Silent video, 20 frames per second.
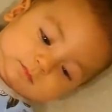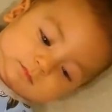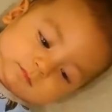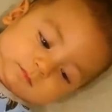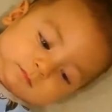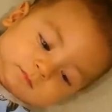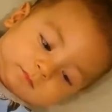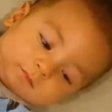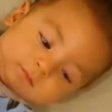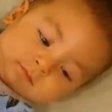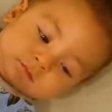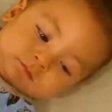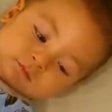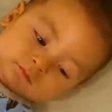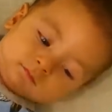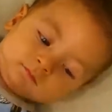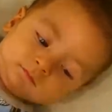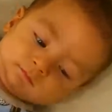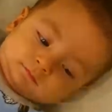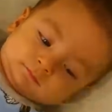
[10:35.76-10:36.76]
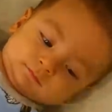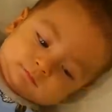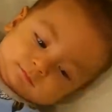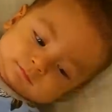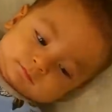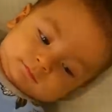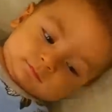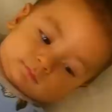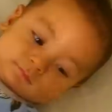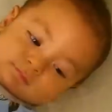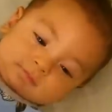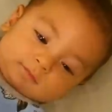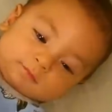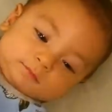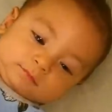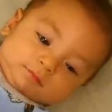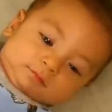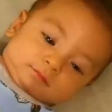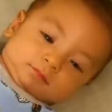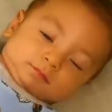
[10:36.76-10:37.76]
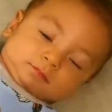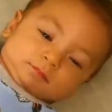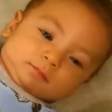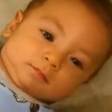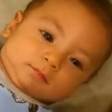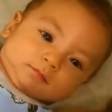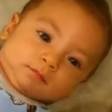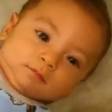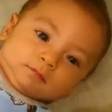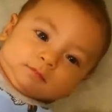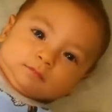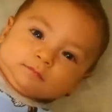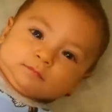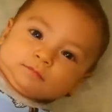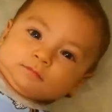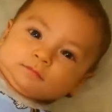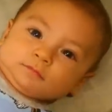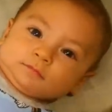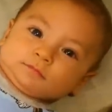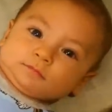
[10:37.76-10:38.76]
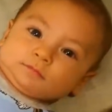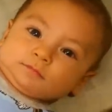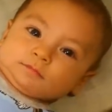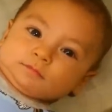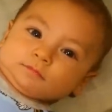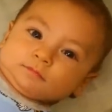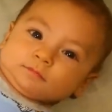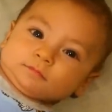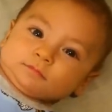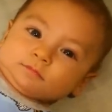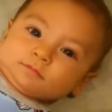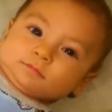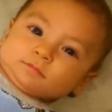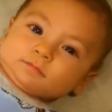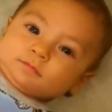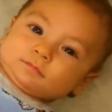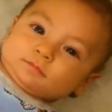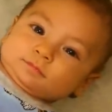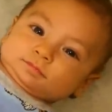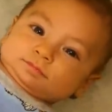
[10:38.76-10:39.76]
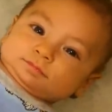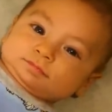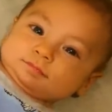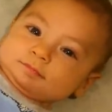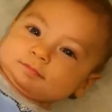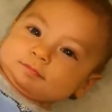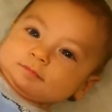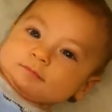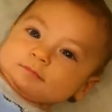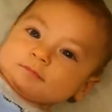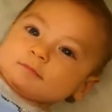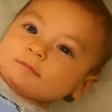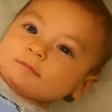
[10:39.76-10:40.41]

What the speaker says: Oh my gosh. Honey. Hi. Hi.